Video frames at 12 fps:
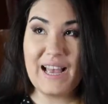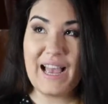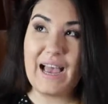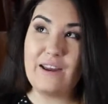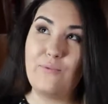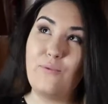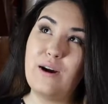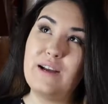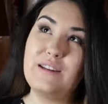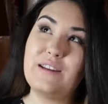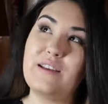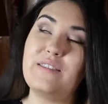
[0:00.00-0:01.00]
had
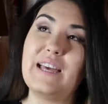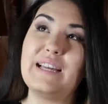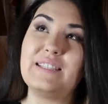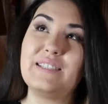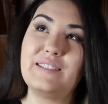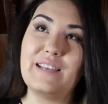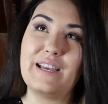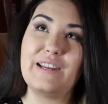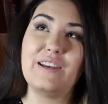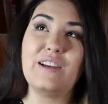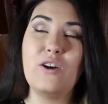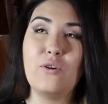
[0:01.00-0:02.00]
one that
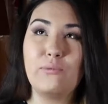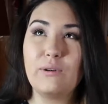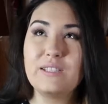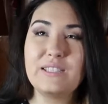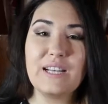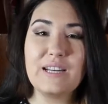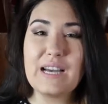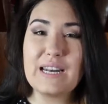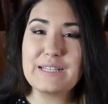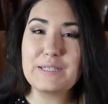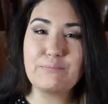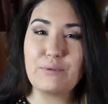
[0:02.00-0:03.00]
said, "Words cannot
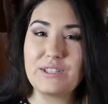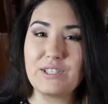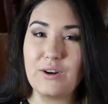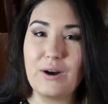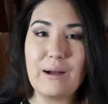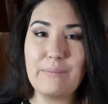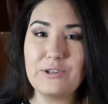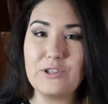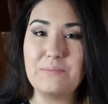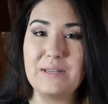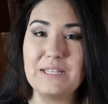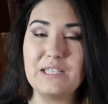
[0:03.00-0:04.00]
espresso how much
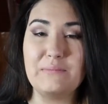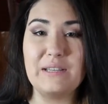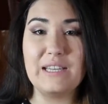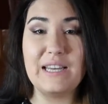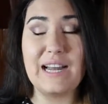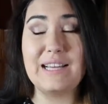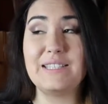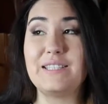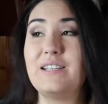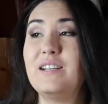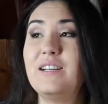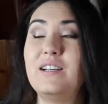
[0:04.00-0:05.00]
you mean to me," and as